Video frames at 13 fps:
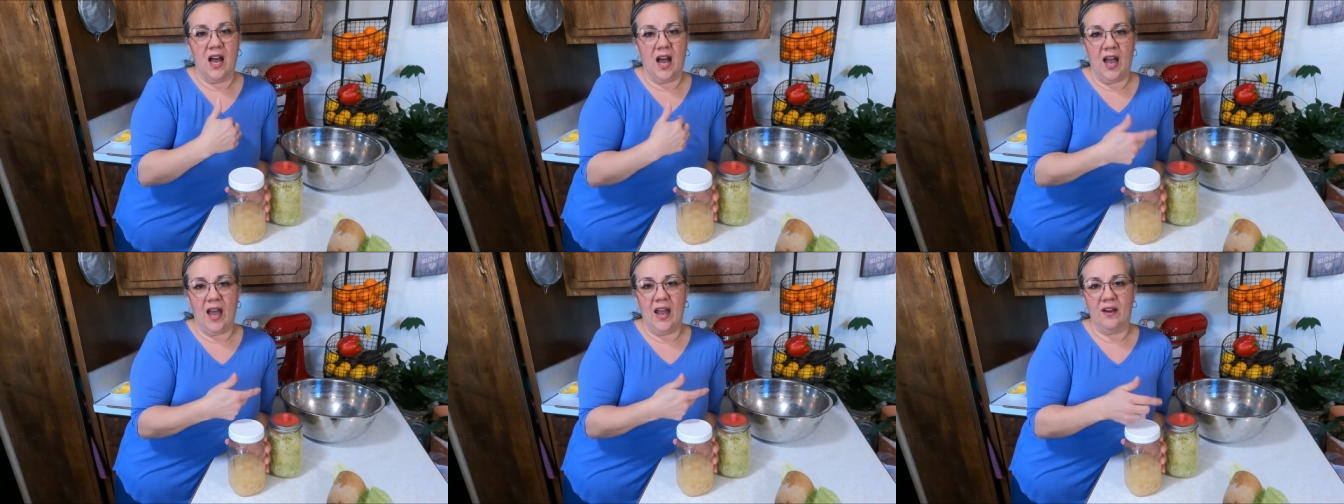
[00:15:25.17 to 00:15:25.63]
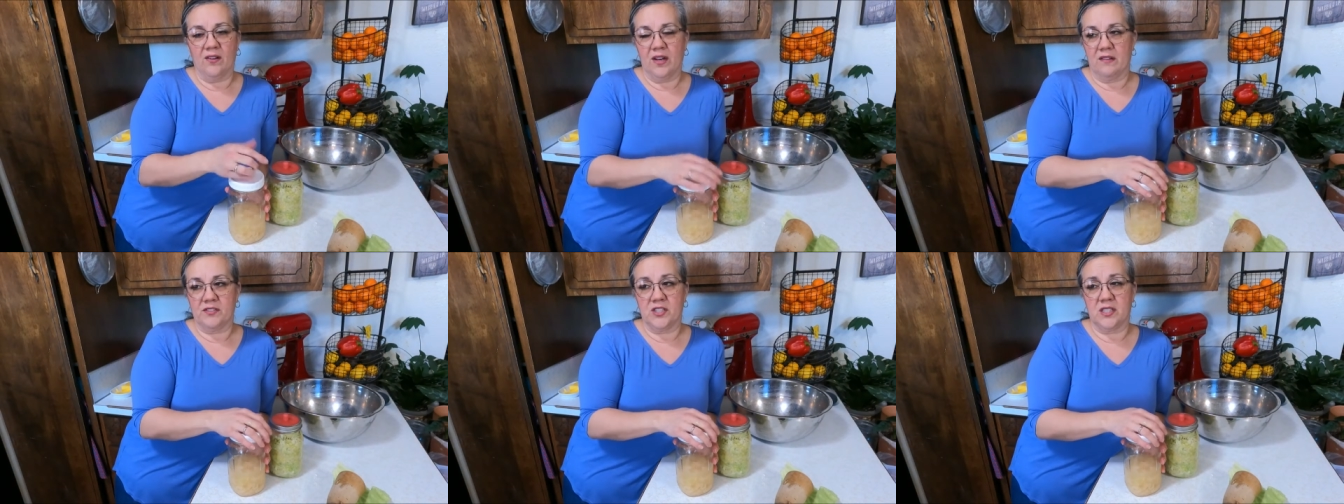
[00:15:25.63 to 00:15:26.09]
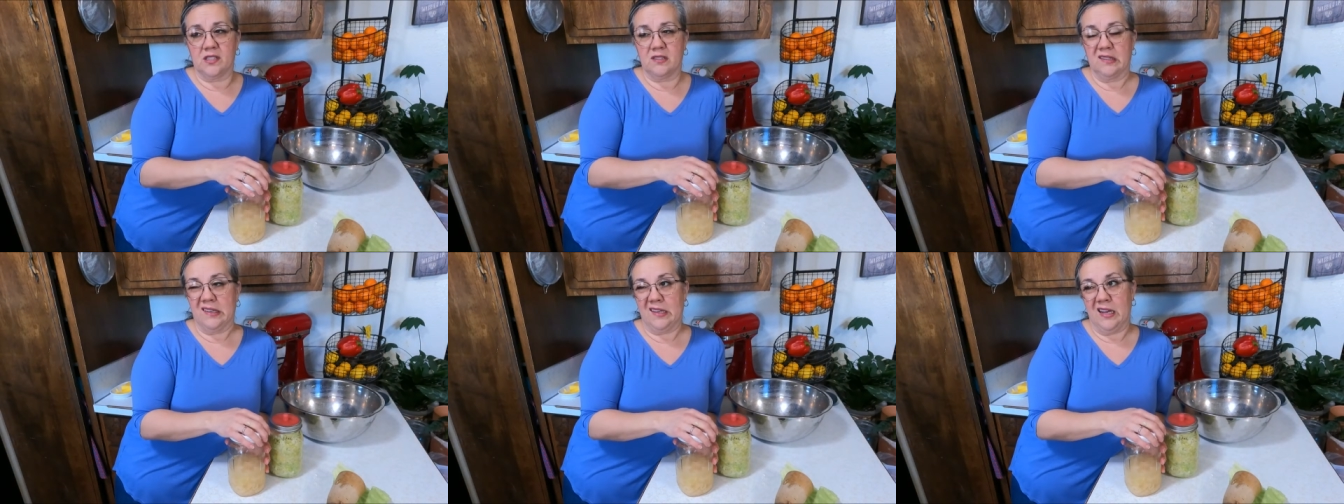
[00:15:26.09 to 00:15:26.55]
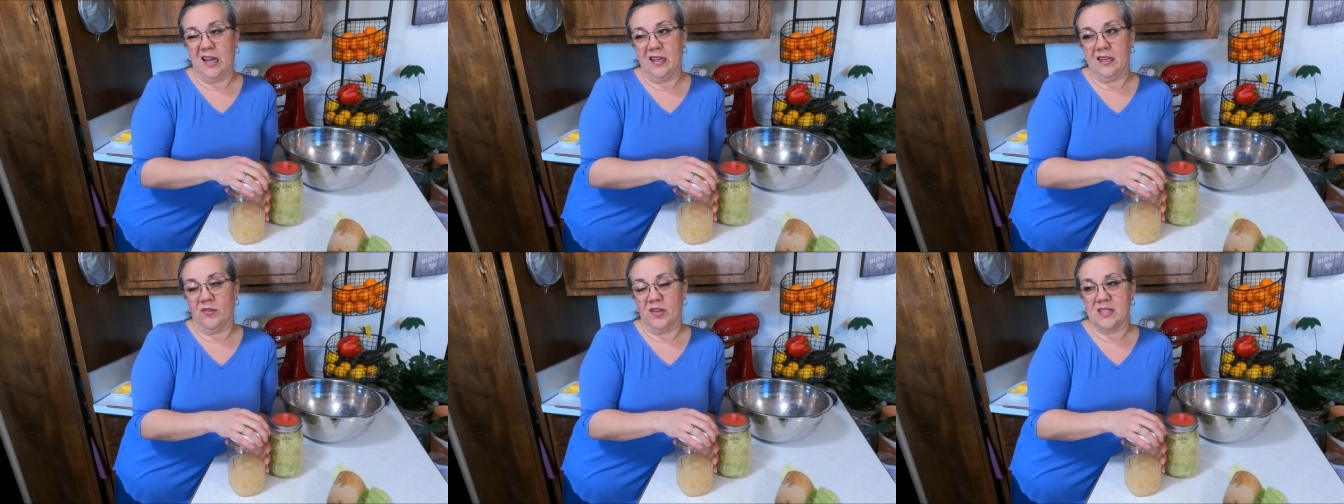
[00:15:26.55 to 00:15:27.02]
I don't have, sh-
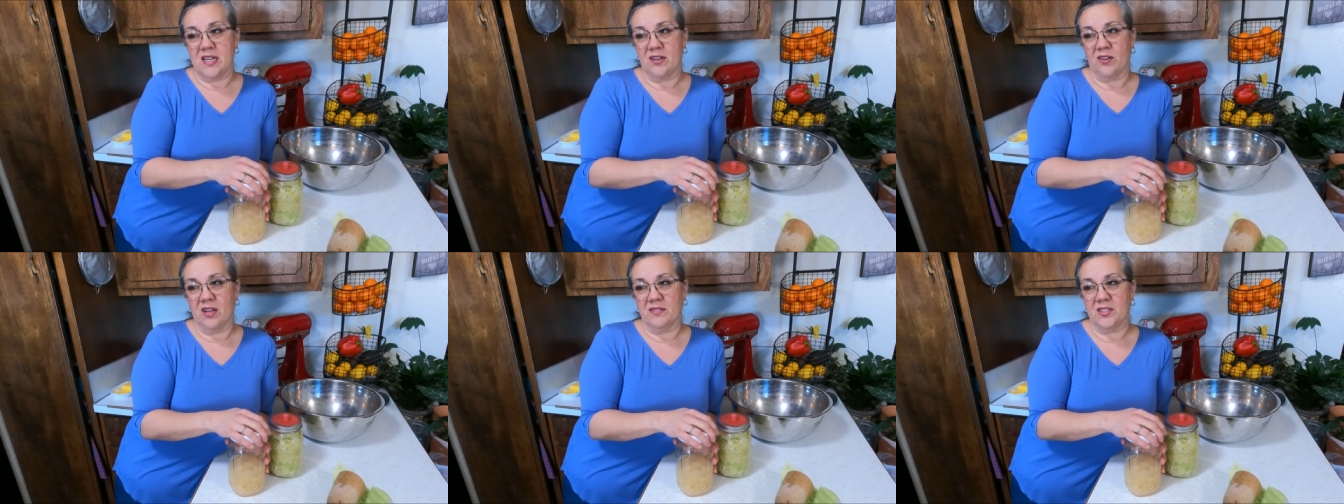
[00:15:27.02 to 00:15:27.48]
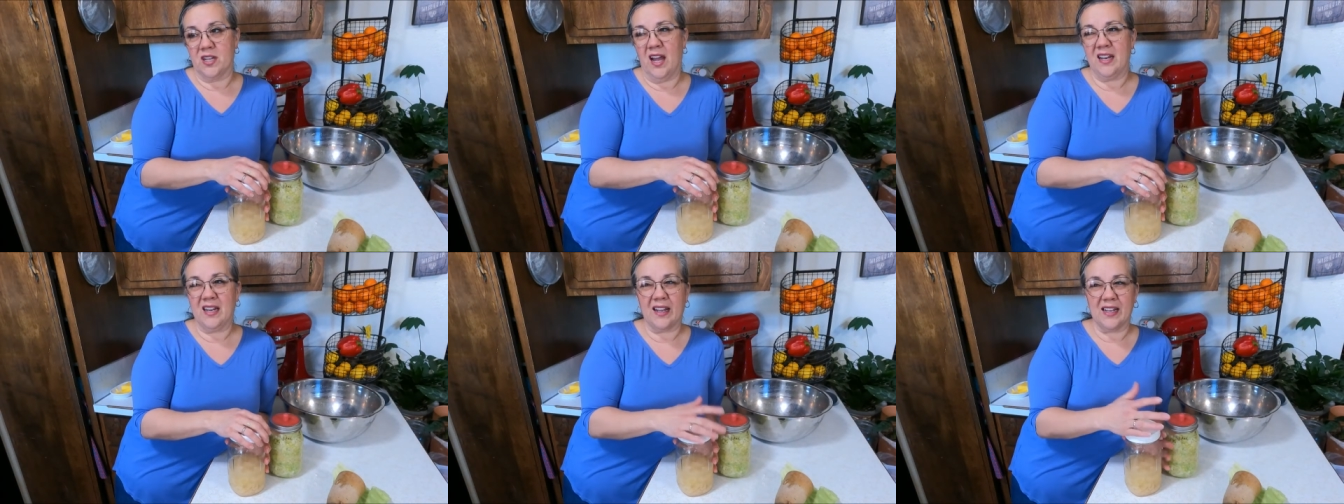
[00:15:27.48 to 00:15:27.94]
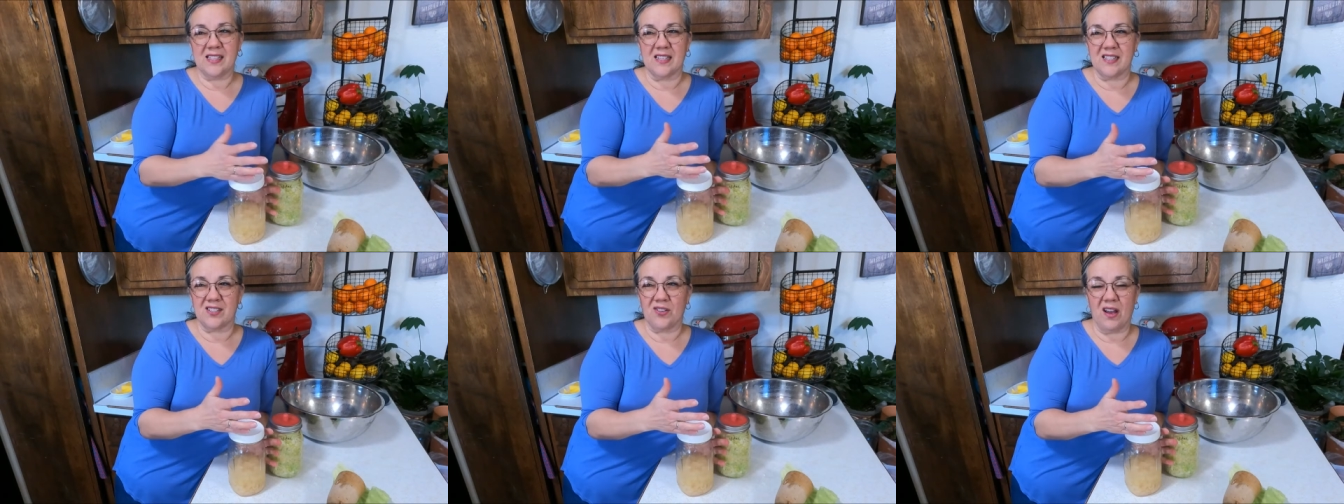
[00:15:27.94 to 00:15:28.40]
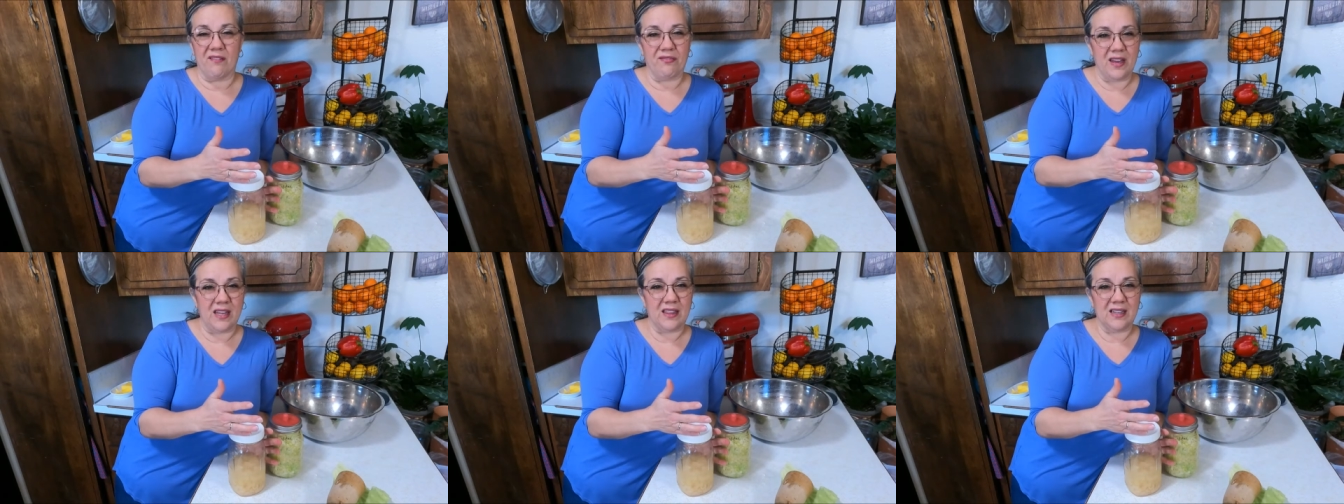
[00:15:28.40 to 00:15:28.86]
I don't want to say I don't have, sh- I, I guess I just don't have
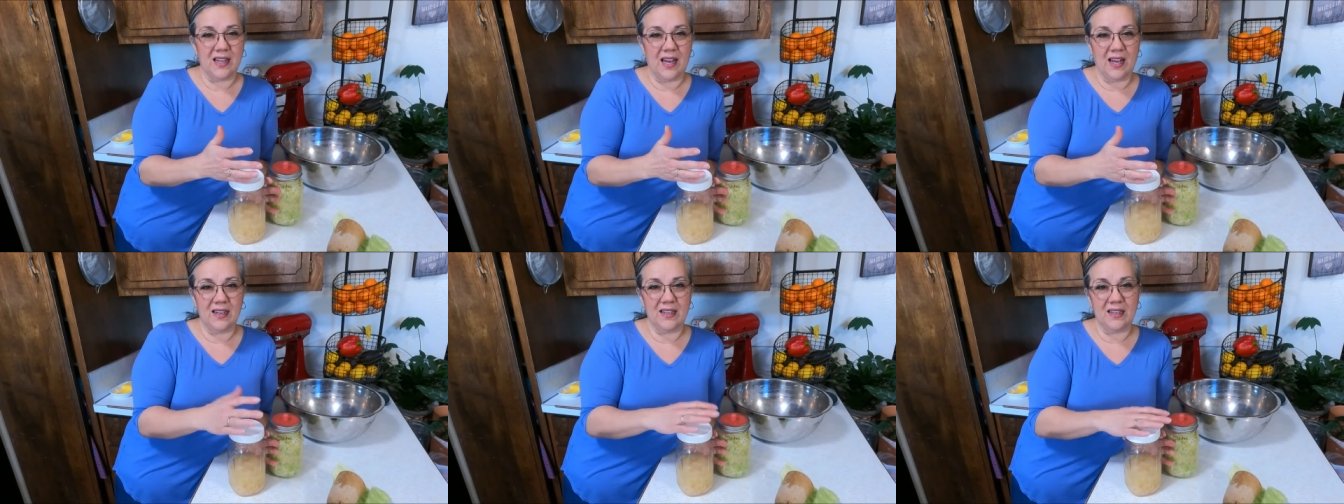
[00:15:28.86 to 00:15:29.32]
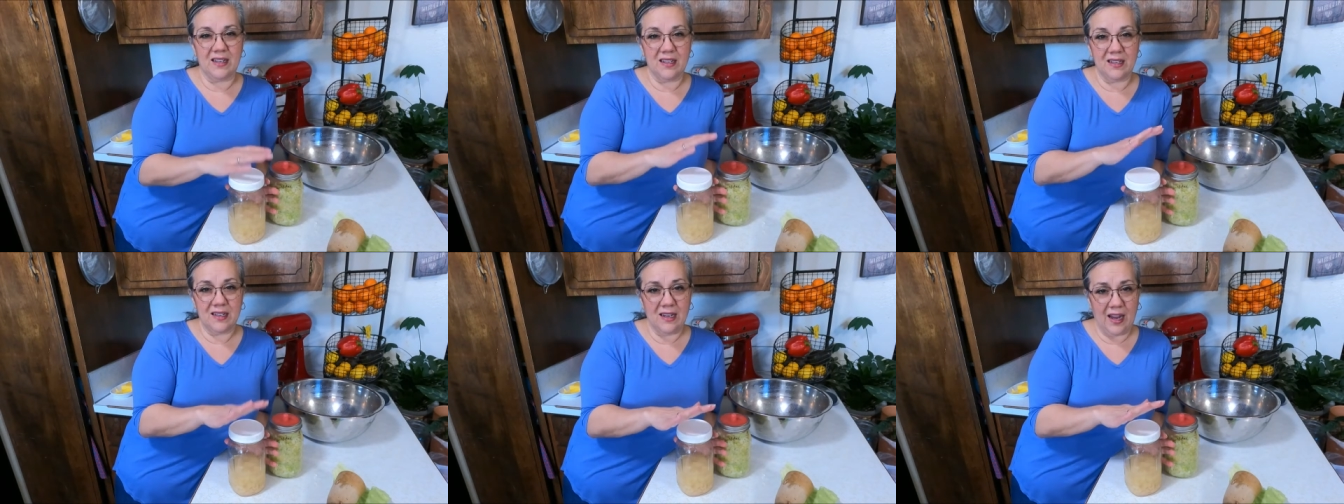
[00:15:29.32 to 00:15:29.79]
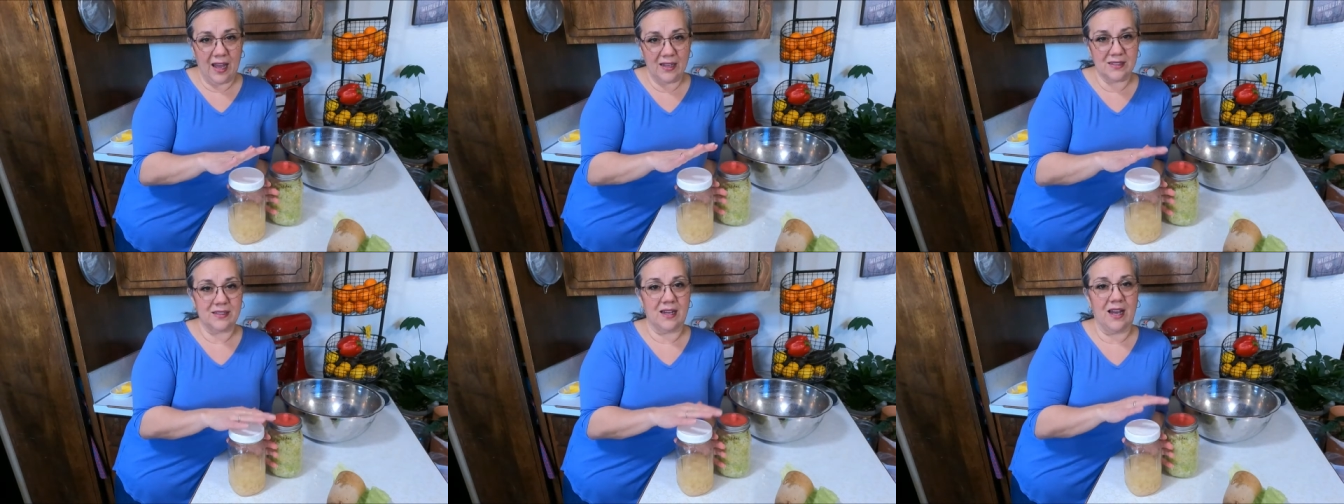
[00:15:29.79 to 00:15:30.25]
faith in that yet.